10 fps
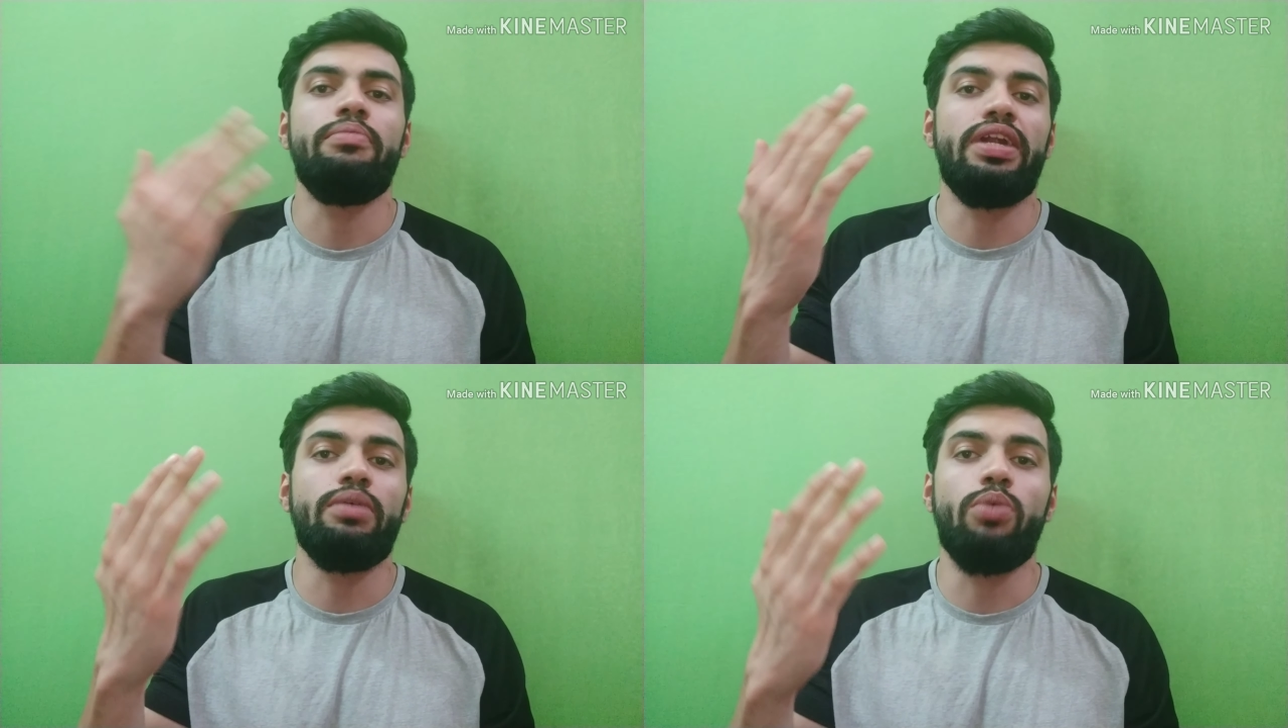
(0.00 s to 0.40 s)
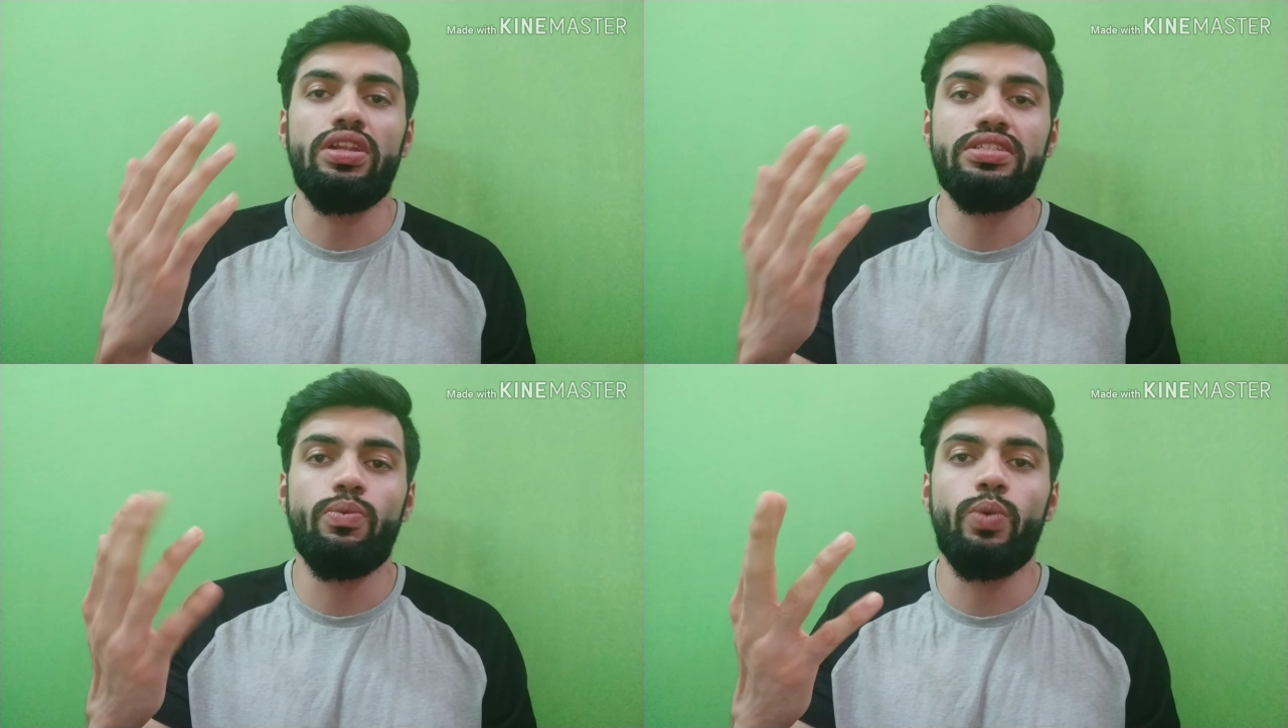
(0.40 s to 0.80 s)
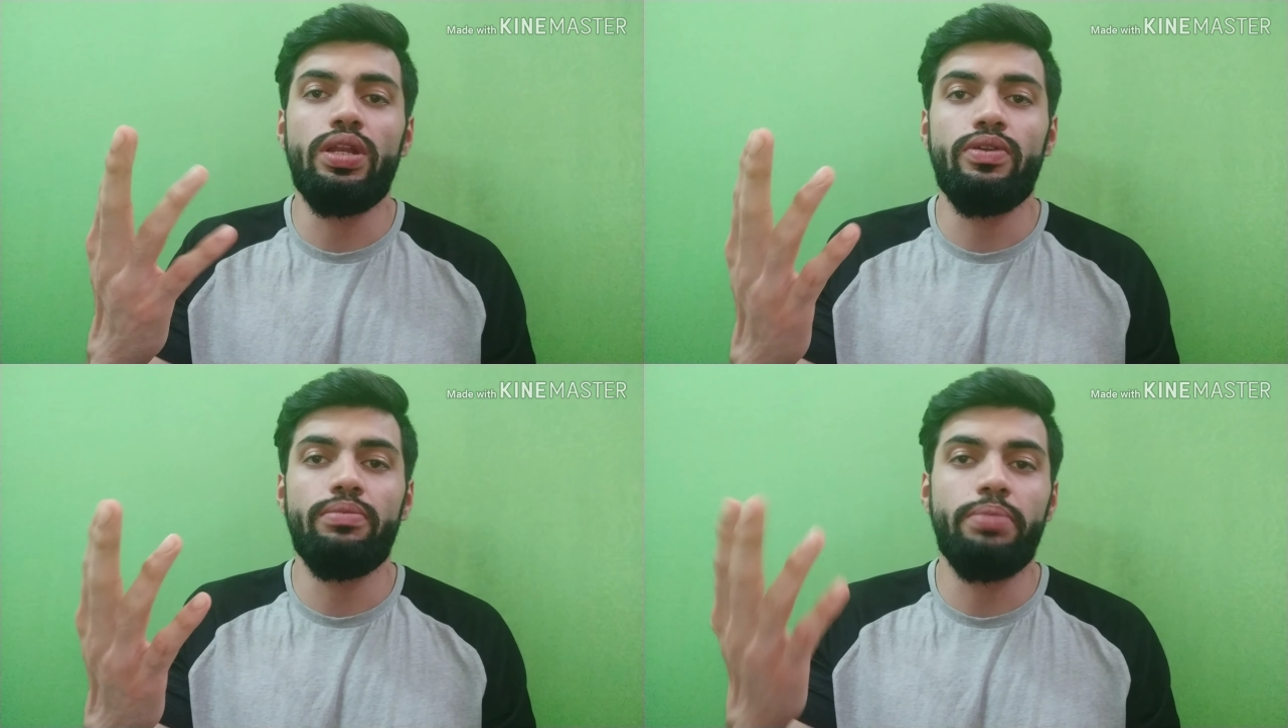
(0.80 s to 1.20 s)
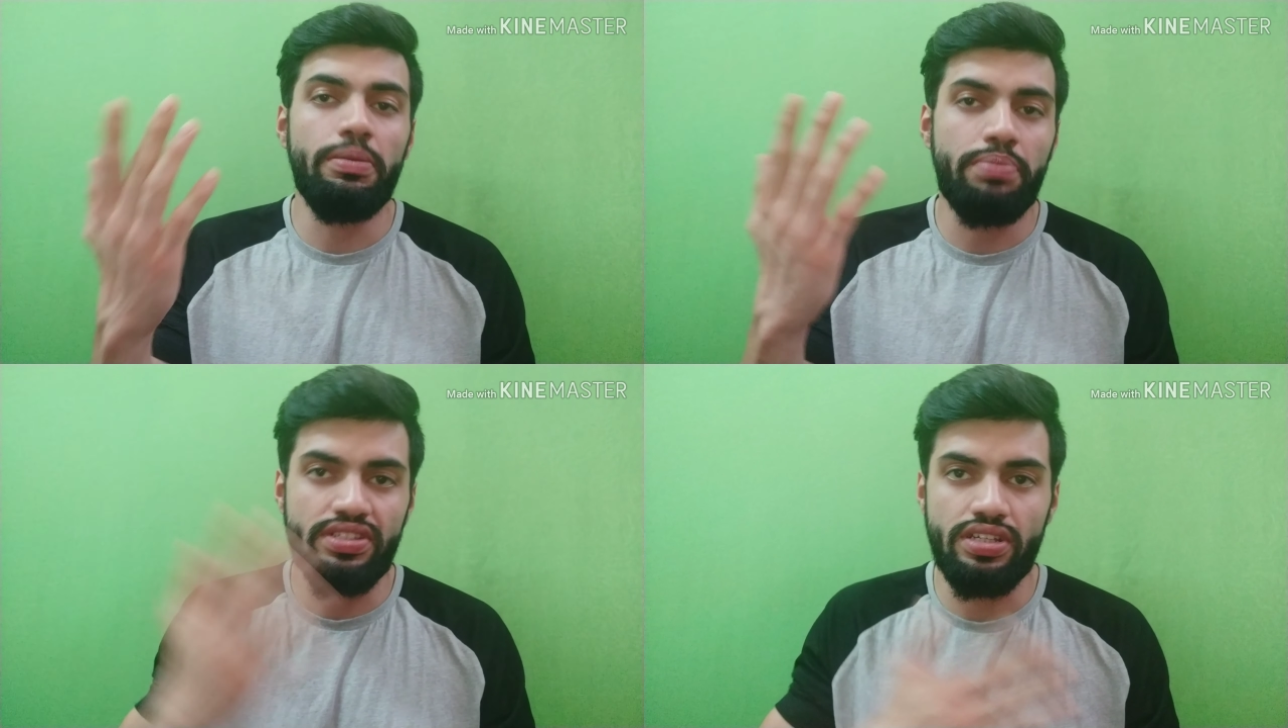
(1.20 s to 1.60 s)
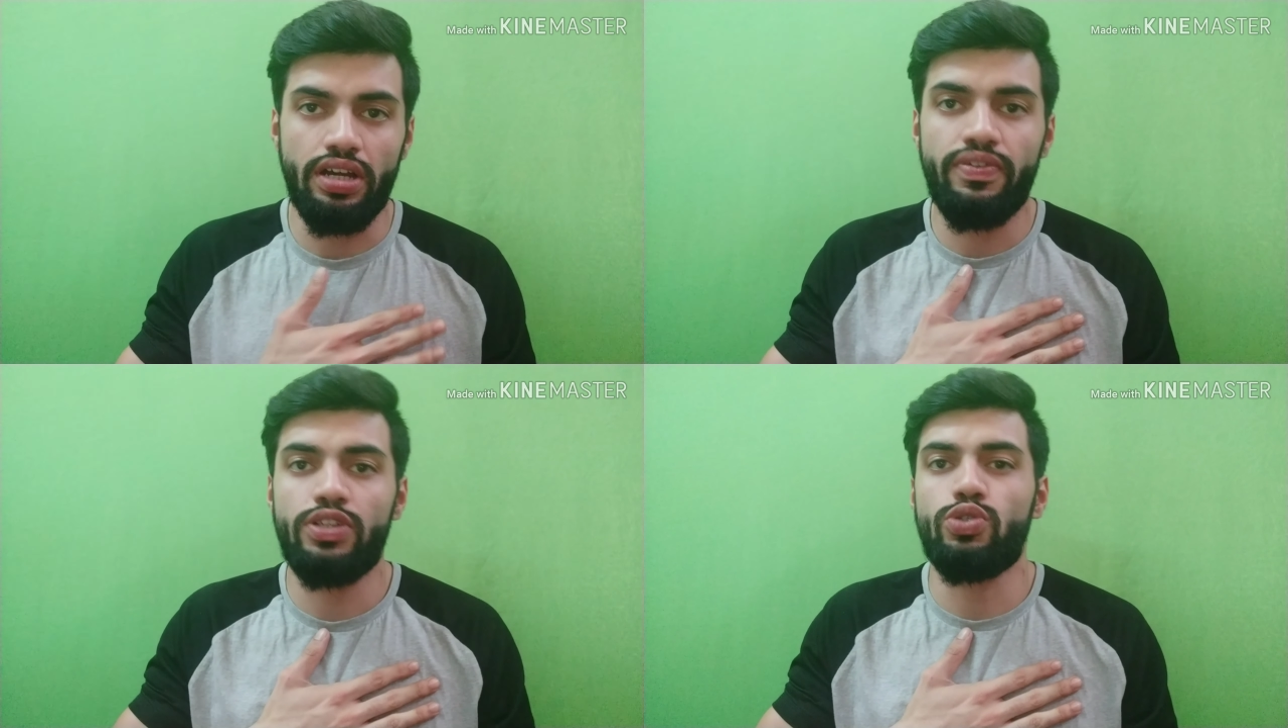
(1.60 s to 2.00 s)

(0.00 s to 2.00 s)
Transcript: metabolism will be preserved.